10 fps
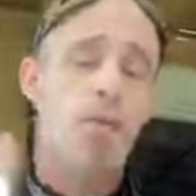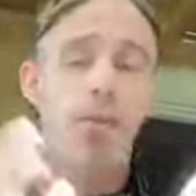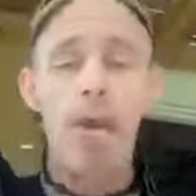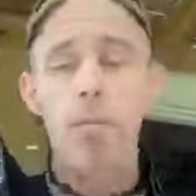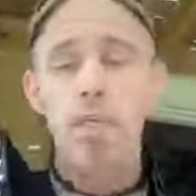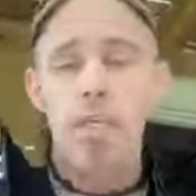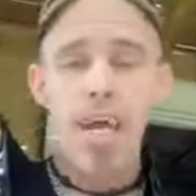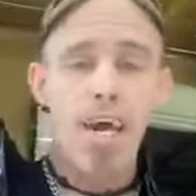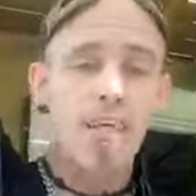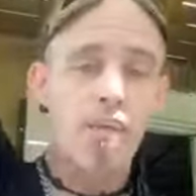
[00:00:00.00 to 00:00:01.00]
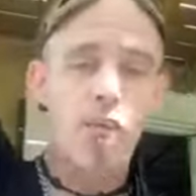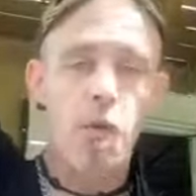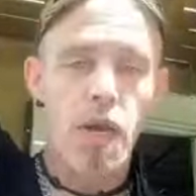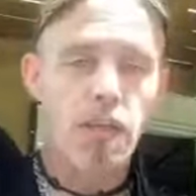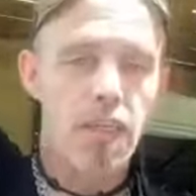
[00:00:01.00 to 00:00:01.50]
famous guests
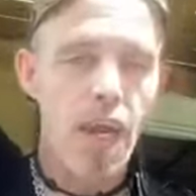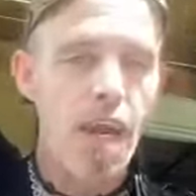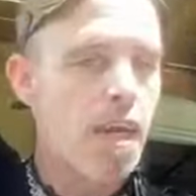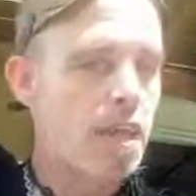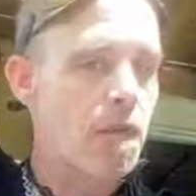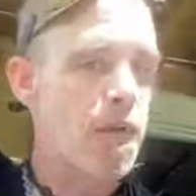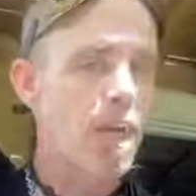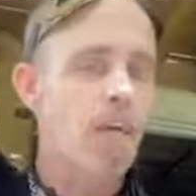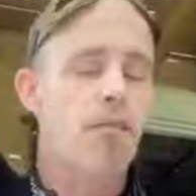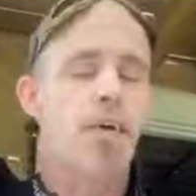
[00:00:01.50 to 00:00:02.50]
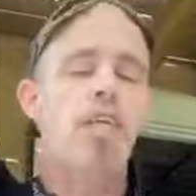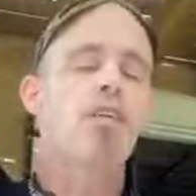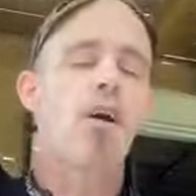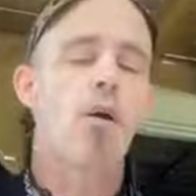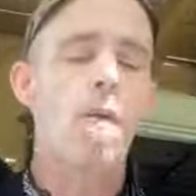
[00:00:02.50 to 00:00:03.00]
who has stayed at the Villa
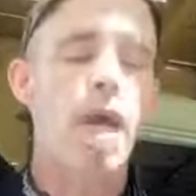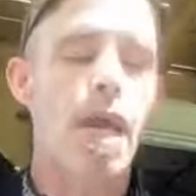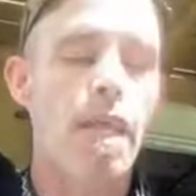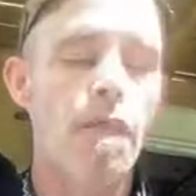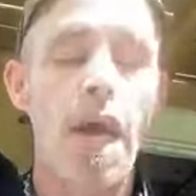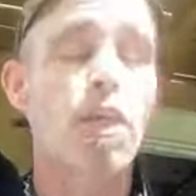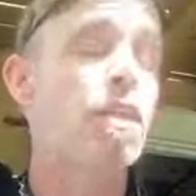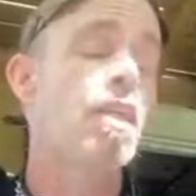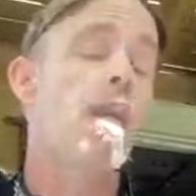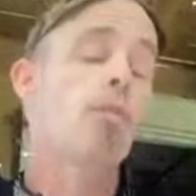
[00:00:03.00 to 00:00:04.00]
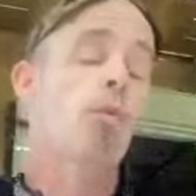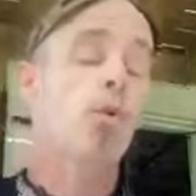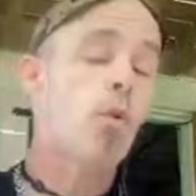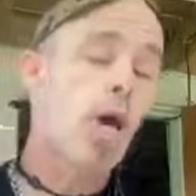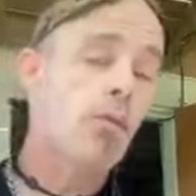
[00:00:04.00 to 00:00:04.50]
Convento, and they've actually named the
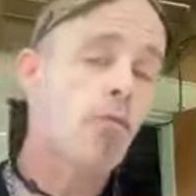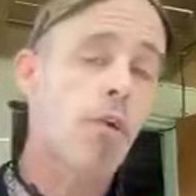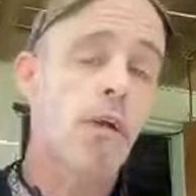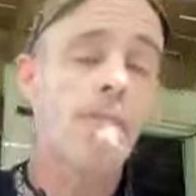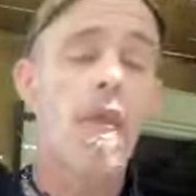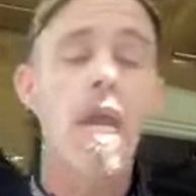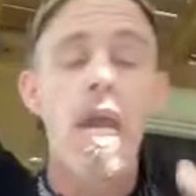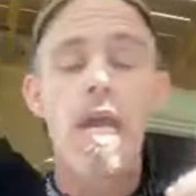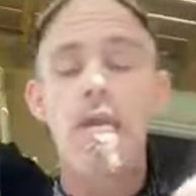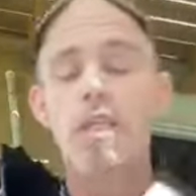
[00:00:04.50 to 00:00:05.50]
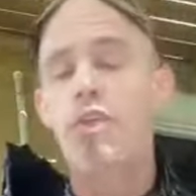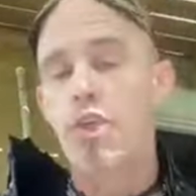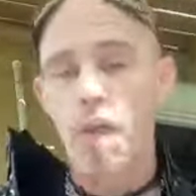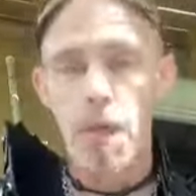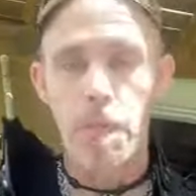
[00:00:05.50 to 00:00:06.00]
room after him, is
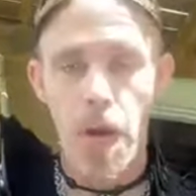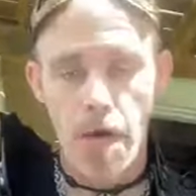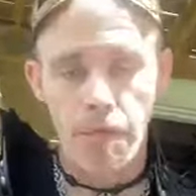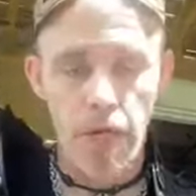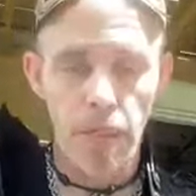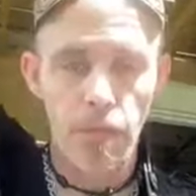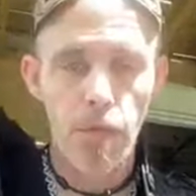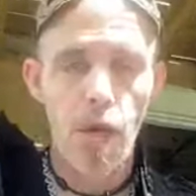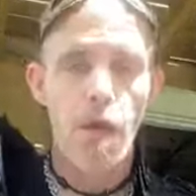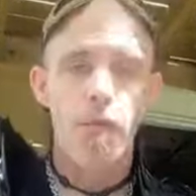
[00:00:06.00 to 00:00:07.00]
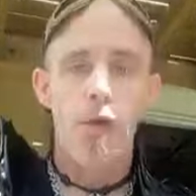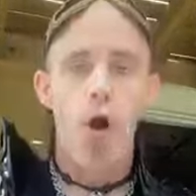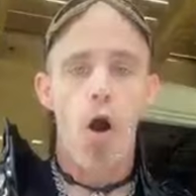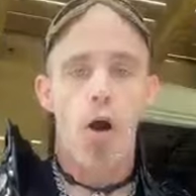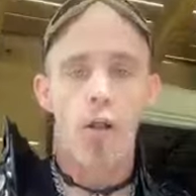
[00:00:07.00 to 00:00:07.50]
Jimmy Buffett for
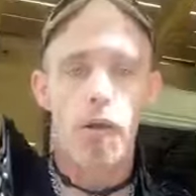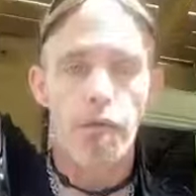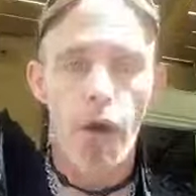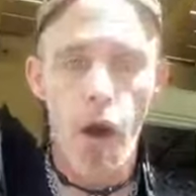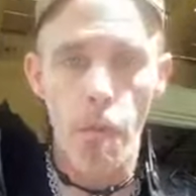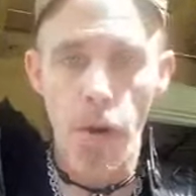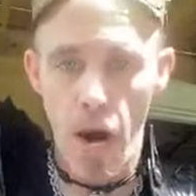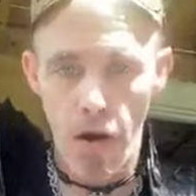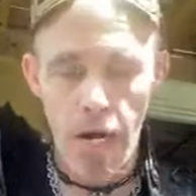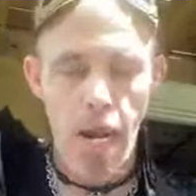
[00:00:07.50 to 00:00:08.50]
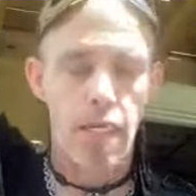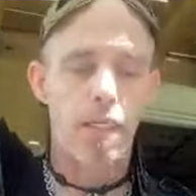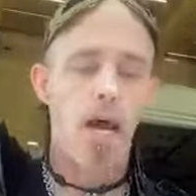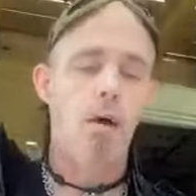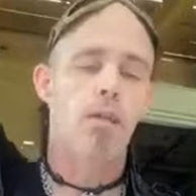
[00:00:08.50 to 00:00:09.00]
all of our parrot
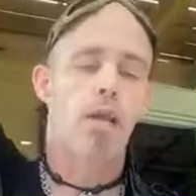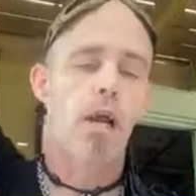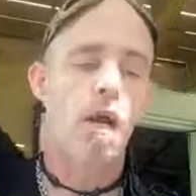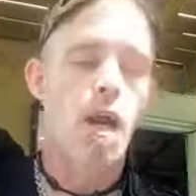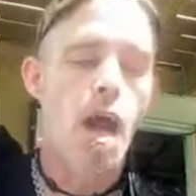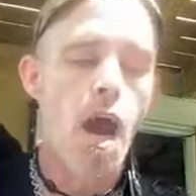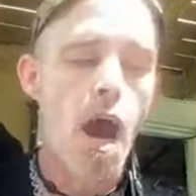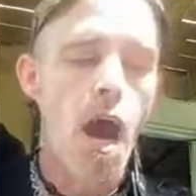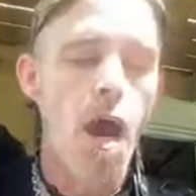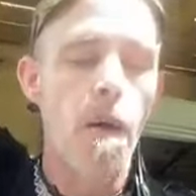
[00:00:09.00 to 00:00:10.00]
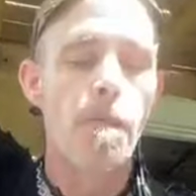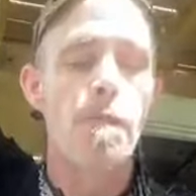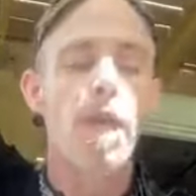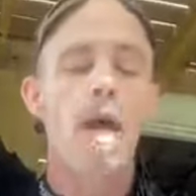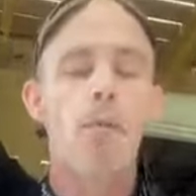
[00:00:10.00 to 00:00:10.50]
heads out there. Um,
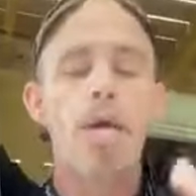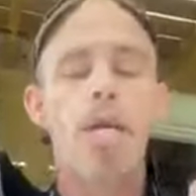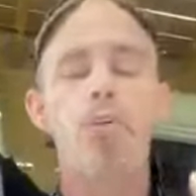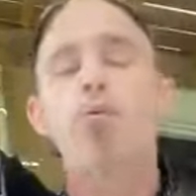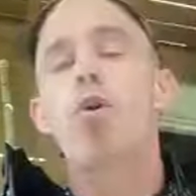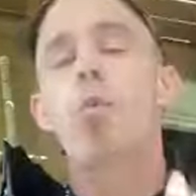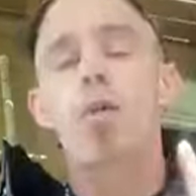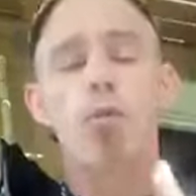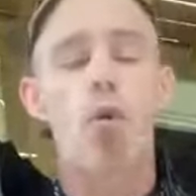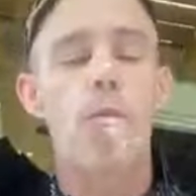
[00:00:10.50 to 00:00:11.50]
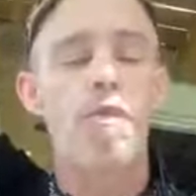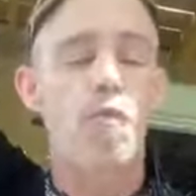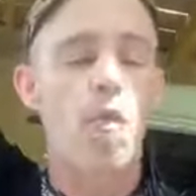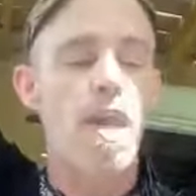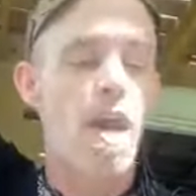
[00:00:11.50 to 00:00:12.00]
but his room is room
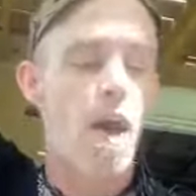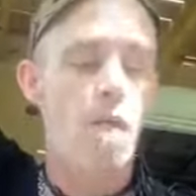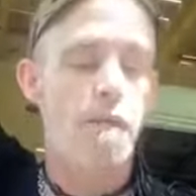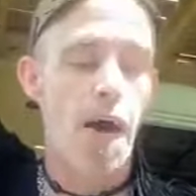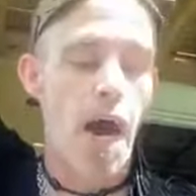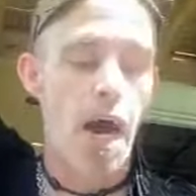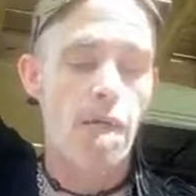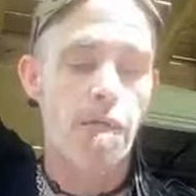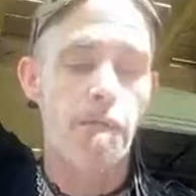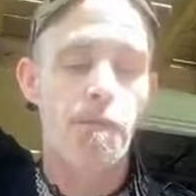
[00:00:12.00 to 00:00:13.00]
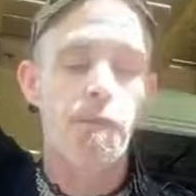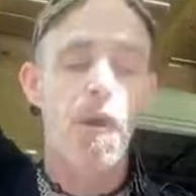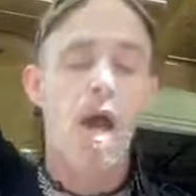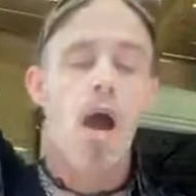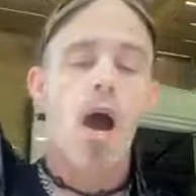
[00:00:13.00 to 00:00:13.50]
305.
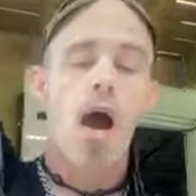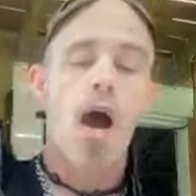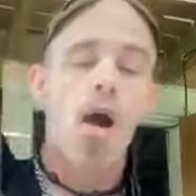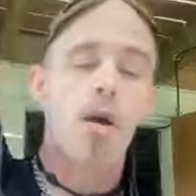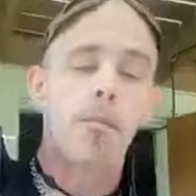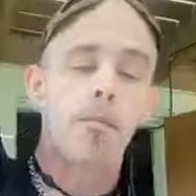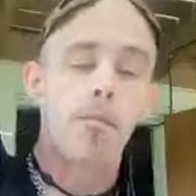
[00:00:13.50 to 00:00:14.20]
Oh.